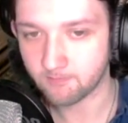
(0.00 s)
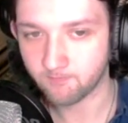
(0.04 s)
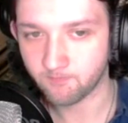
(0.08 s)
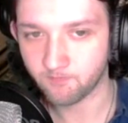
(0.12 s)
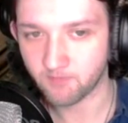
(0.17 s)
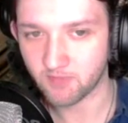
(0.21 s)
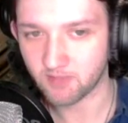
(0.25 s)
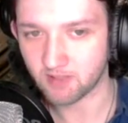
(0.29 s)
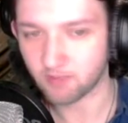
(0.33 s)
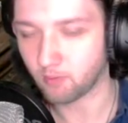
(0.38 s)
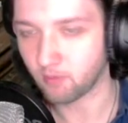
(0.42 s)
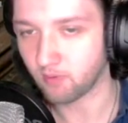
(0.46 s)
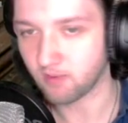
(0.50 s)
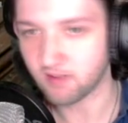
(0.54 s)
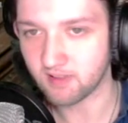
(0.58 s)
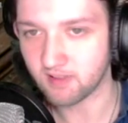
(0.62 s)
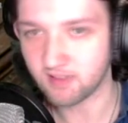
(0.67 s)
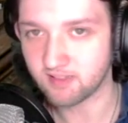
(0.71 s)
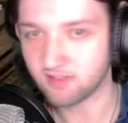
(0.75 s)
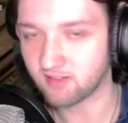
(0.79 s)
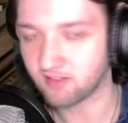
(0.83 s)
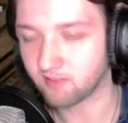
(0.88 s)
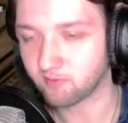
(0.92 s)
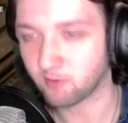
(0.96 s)
That's probably the
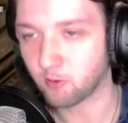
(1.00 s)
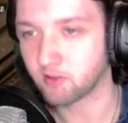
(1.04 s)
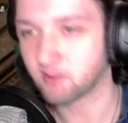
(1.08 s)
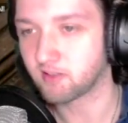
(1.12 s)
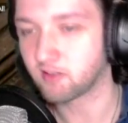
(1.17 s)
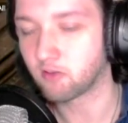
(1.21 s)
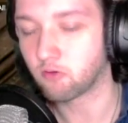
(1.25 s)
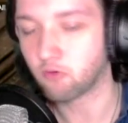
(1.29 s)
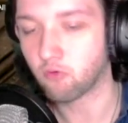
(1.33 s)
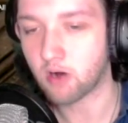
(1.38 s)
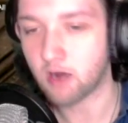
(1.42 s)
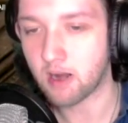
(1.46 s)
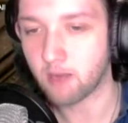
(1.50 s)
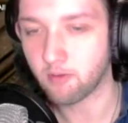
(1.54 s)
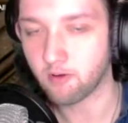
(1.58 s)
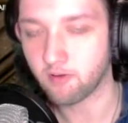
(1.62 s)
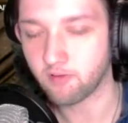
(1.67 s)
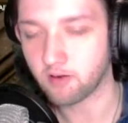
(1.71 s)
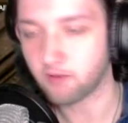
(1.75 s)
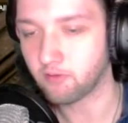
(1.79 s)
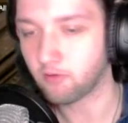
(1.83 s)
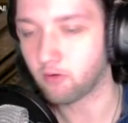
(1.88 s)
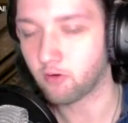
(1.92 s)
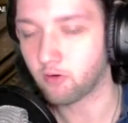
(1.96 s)
easiest one to grab if
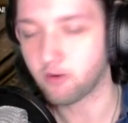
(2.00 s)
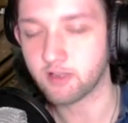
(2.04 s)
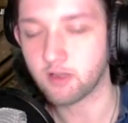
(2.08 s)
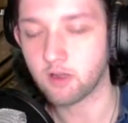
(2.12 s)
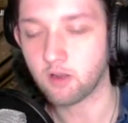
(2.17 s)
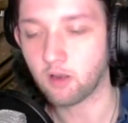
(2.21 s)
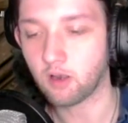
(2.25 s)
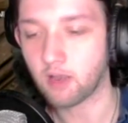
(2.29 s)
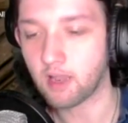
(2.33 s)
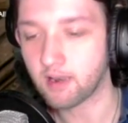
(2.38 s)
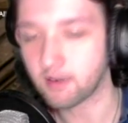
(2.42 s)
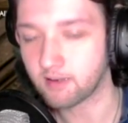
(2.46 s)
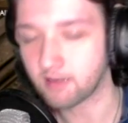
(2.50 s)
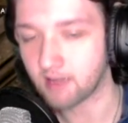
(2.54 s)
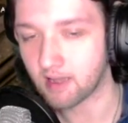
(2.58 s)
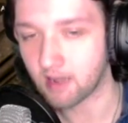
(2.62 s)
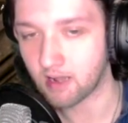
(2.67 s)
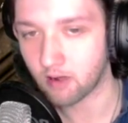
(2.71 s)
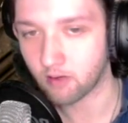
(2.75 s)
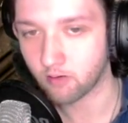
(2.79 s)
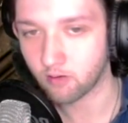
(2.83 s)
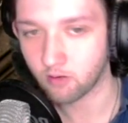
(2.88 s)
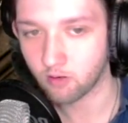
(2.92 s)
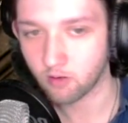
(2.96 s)
you've already got land
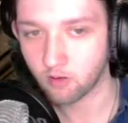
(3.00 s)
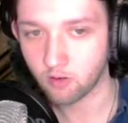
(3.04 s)
down,